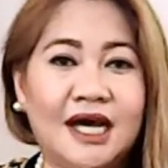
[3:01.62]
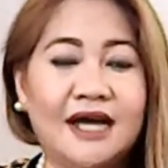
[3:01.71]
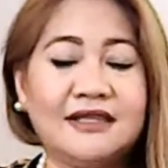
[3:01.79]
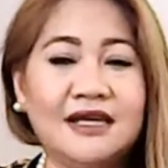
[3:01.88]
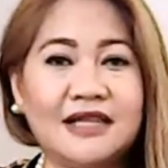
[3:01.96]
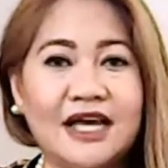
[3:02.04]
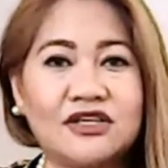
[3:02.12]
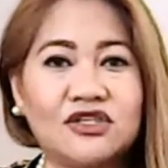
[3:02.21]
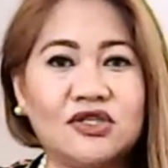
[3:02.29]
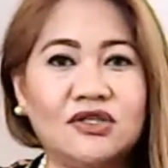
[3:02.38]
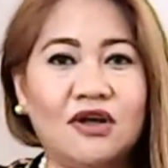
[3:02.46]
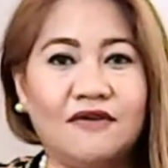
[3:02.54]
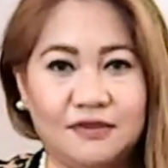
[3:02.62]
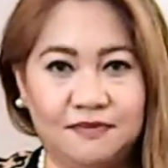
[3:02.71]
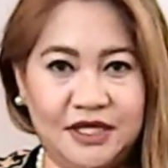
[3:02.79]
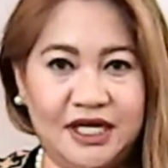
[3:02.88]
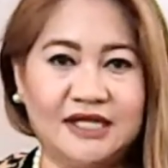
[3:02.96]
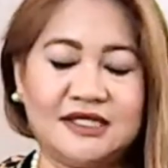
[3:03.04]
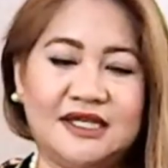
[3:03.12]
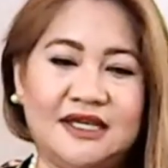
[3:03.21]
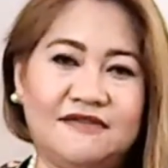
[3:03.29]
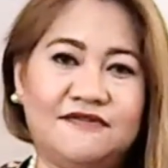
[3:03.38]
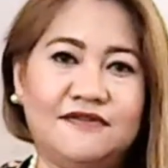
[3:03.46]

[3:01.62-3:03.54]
at the election of the plaintiff.